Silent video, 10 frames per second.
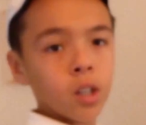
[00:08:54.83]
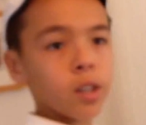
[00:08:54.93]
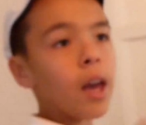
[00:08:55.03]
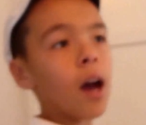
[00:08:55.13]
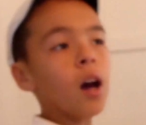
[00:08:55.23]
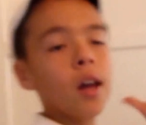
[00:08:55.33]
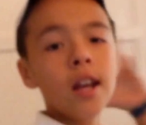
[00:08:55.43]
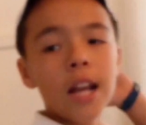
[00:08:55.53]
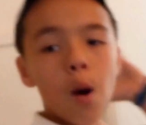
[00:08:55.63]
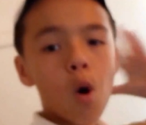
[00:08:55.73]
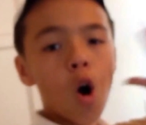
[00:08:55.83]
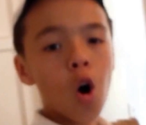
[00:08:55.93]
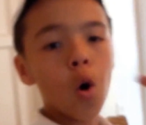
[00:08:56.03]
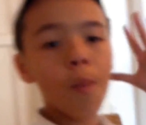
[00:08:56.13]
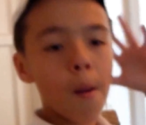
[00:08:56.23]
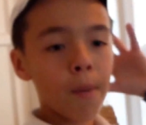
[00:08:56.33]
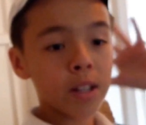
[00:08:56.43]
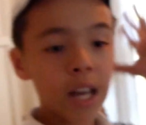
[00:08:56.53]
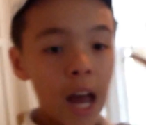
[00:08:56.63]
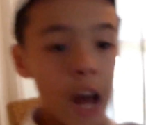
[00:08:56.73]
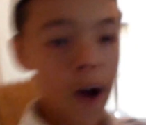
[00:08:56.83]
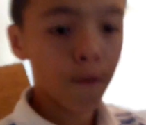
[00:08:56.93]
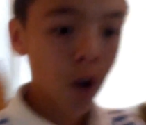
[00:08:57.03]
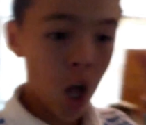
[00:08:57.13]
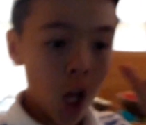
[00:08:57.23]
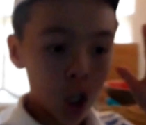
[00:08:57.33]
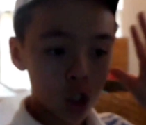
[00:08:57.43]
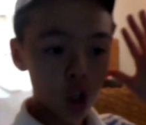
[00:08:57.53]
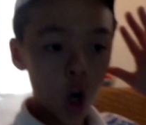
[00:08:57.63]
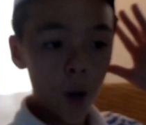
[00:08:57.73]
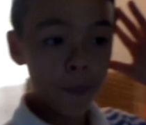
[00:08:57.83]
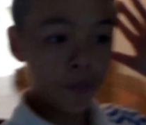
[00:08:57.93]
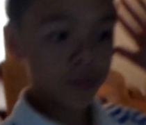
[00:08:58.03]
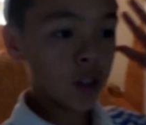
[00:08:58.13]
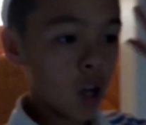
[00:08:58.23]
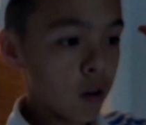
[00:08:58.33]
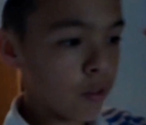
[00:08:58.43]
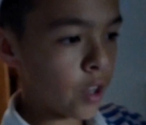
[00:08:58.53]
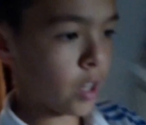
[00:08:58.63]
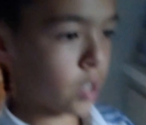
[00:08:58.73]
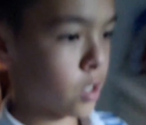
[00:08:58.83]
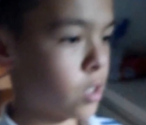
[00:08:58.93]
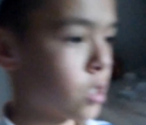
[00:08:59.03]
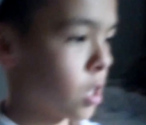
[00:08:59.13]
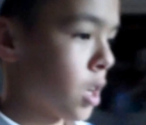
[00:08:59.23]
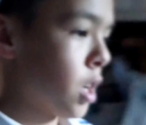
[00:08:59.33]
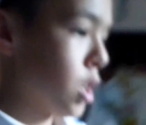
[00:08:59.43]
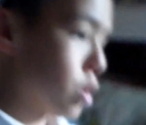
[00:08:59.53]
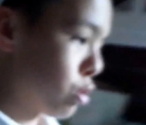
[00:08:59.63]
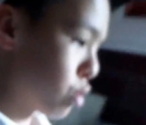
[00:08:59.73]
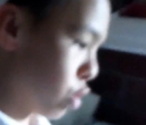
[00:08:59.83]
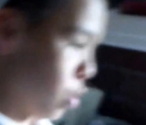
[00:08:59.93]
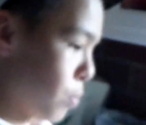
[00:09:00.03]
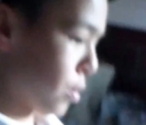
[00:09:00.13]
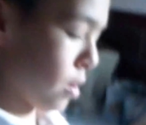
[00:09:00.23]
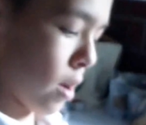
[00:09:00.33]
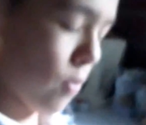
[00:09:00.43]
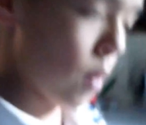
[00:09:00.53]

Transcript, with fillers: yeah. Now we're home. I'm about to have some of this soup, and